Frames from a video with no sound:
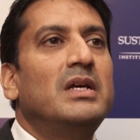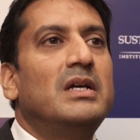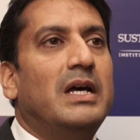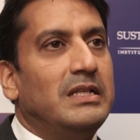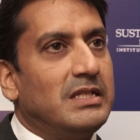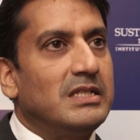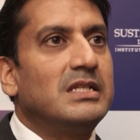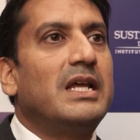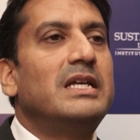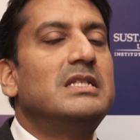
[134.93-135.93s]
and
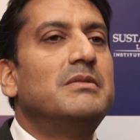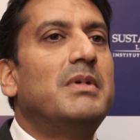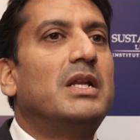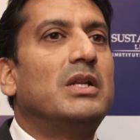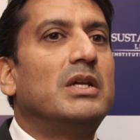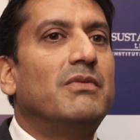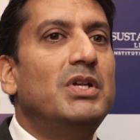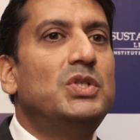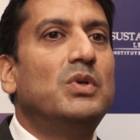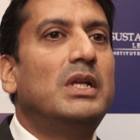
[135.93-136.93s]
sensitize him, and
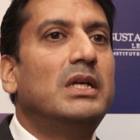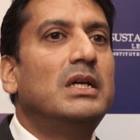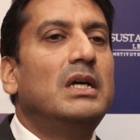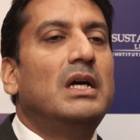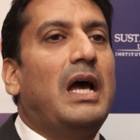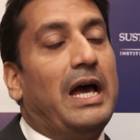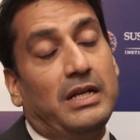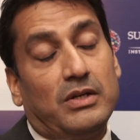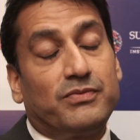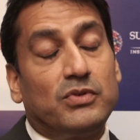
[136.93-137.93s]
eventually,
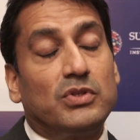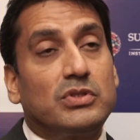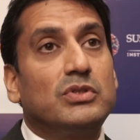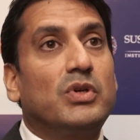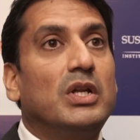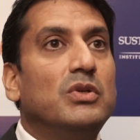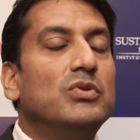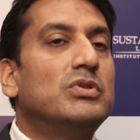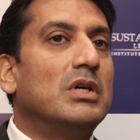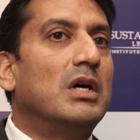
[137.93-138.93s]
and of course, you can
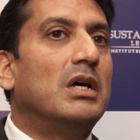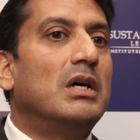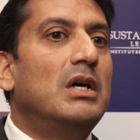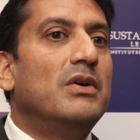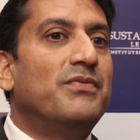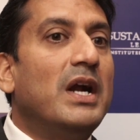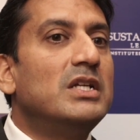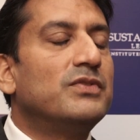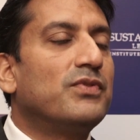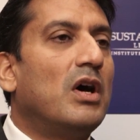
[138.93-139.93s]
use
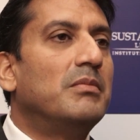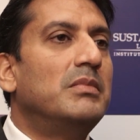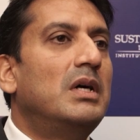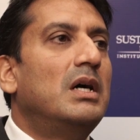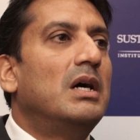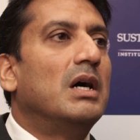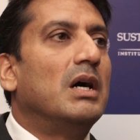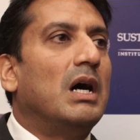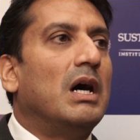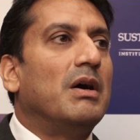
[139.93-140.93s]
funds from
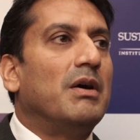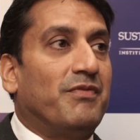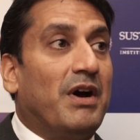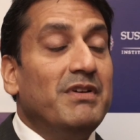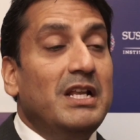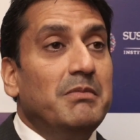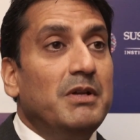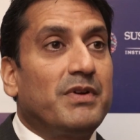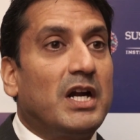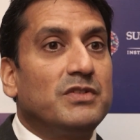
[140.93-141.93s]
available
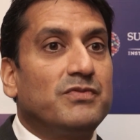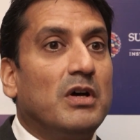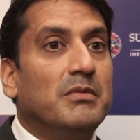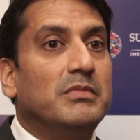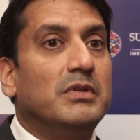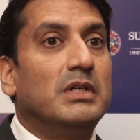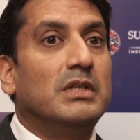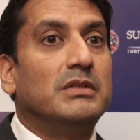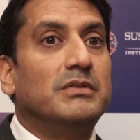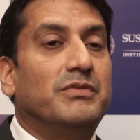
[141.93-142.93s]
funds from
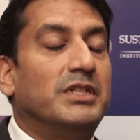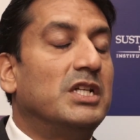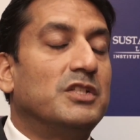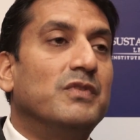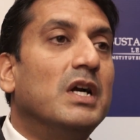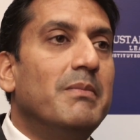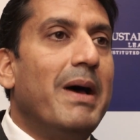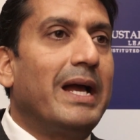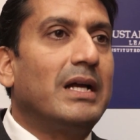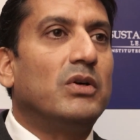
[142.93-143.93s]
whether it's World
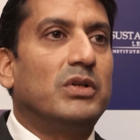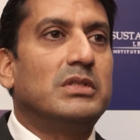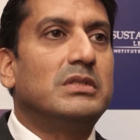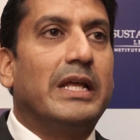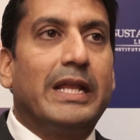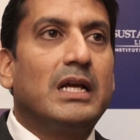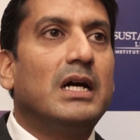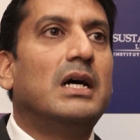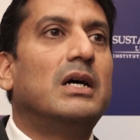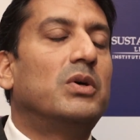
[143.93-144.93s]
Bank or it's
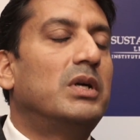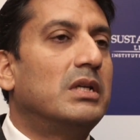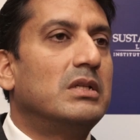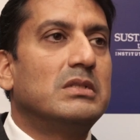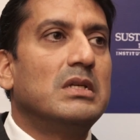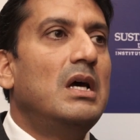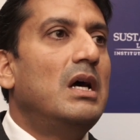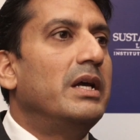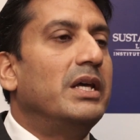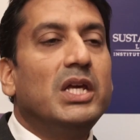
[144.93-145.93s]
NREGA or it is
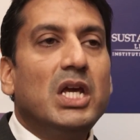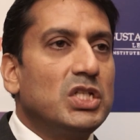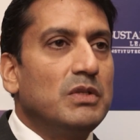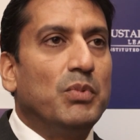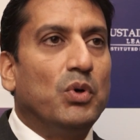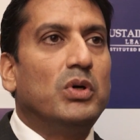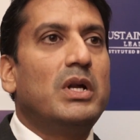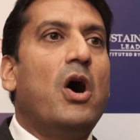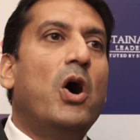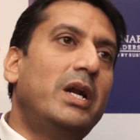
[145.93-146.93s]
irrigation
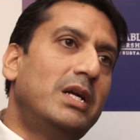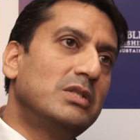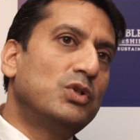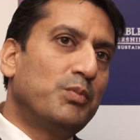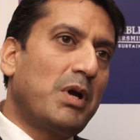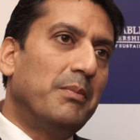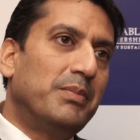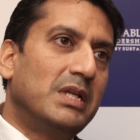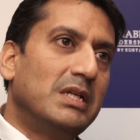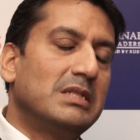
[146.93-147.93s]
board or it is group
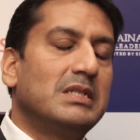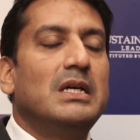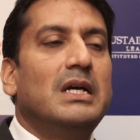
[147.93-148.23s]
companies,